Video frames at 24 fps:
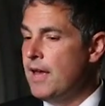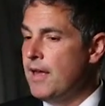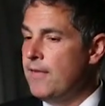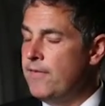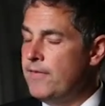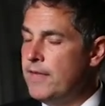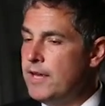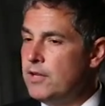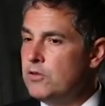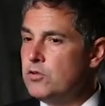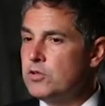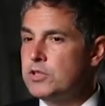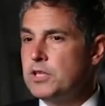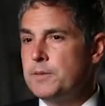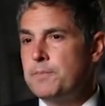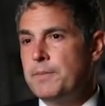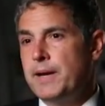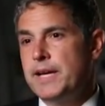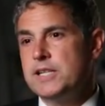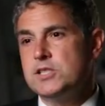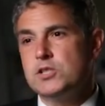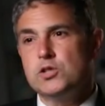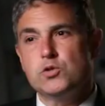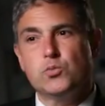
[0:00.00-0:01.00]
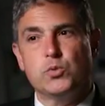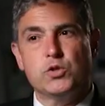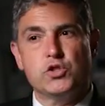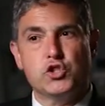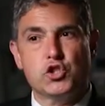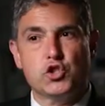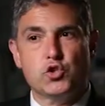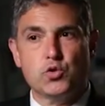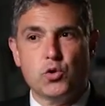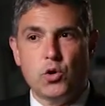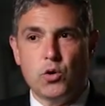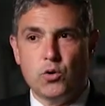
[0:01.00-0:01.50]
And they looked at patients with
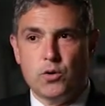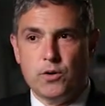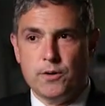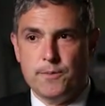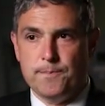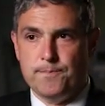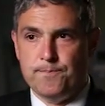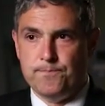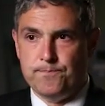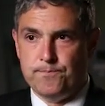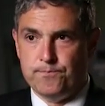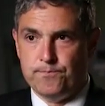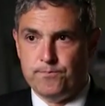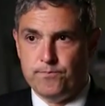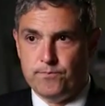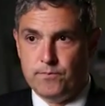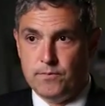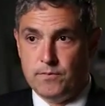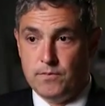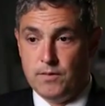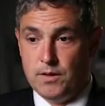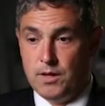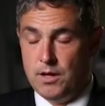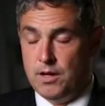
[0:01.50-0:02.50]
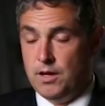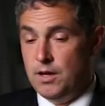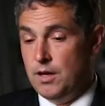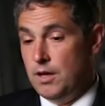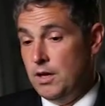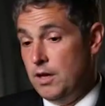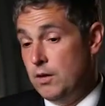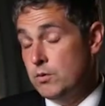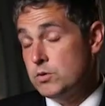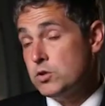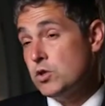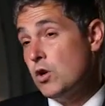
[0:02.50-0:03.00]
stroke.
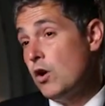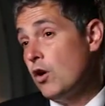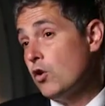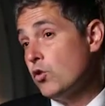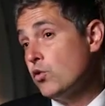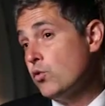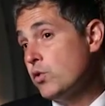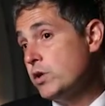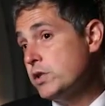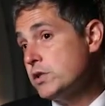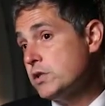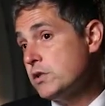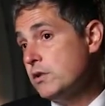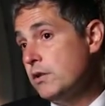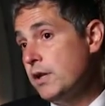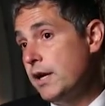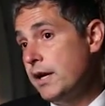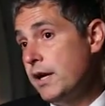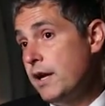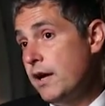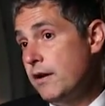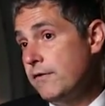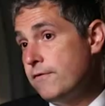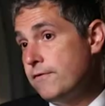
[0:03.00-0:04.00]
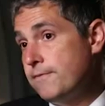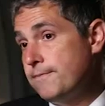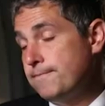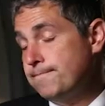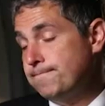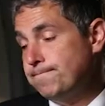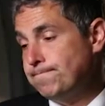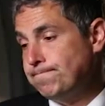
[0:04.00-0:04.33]
It was called Crystal AF.